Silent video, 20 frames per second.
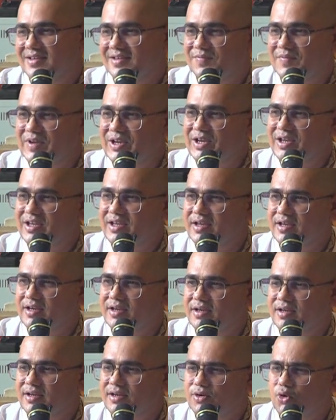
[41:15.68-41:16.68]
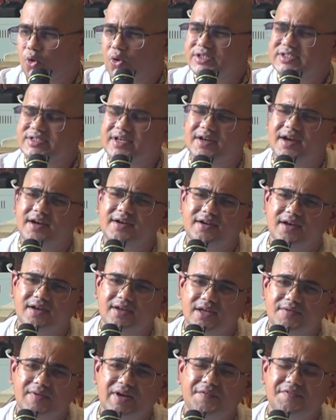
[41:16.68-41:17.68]
we don't
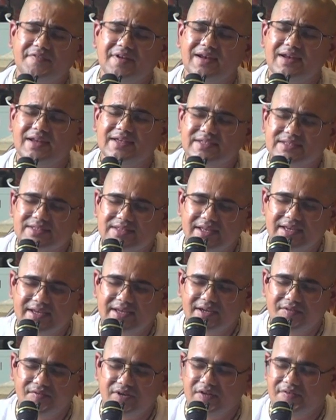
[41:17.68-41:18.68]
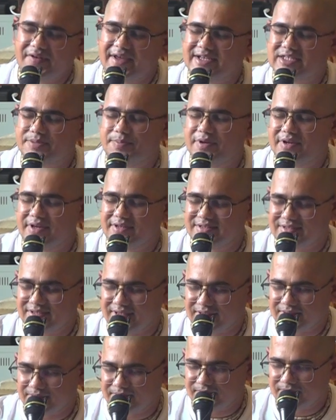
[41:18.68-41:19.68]
surrender even after listening, even after
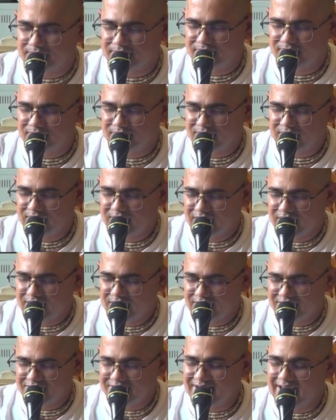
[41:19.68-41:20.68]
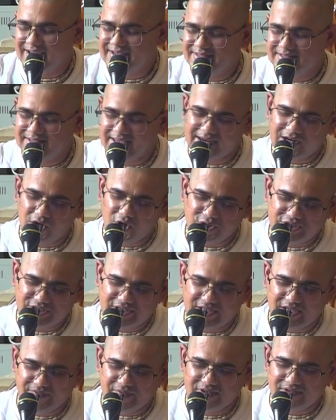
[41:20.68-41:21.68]
experiencing. There's a nice analogy
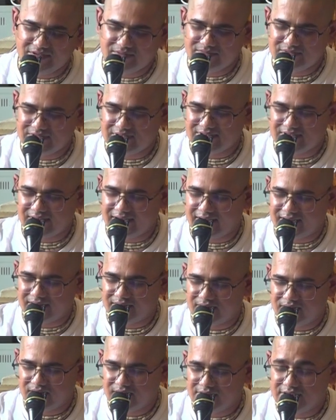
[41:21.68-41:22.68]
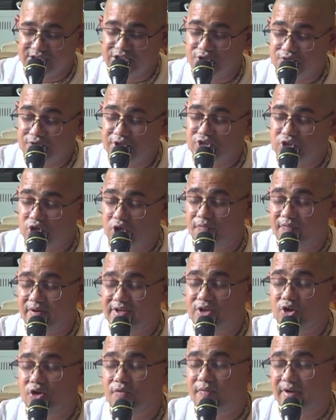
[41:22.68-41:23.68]
given, just like the situation of a
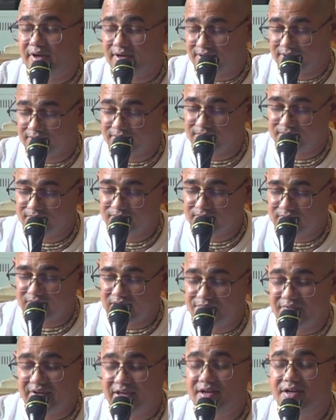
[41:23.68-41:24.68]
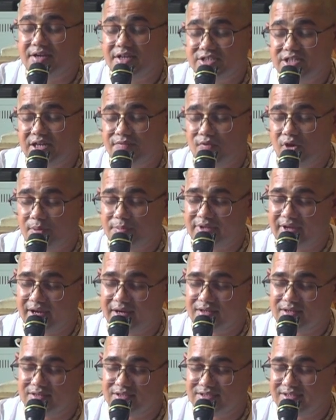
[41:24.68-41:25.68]
neophyte. And we can understand from
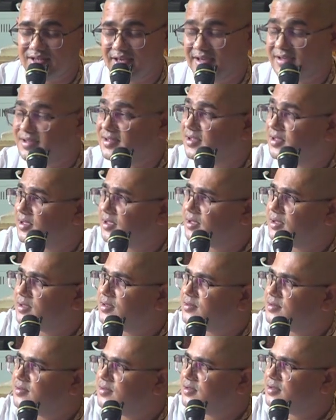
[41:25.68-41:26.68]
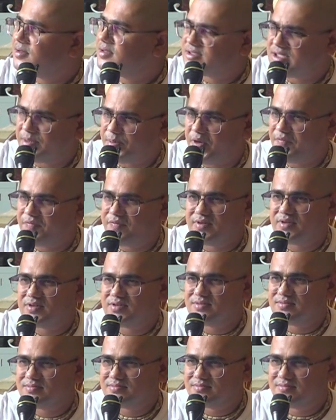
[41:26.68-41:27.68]
that, just like some of
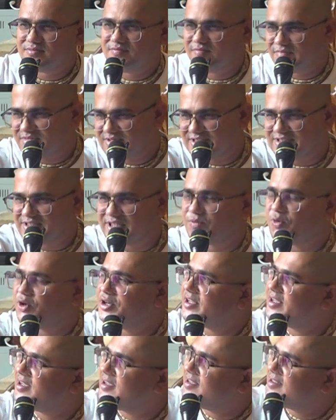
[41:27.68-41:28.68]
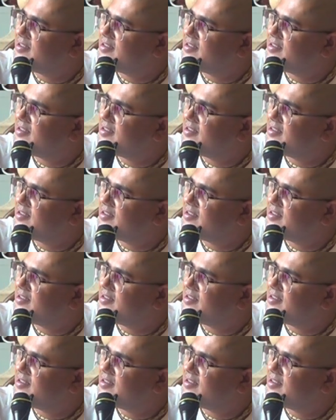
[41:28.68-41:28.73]
this devotee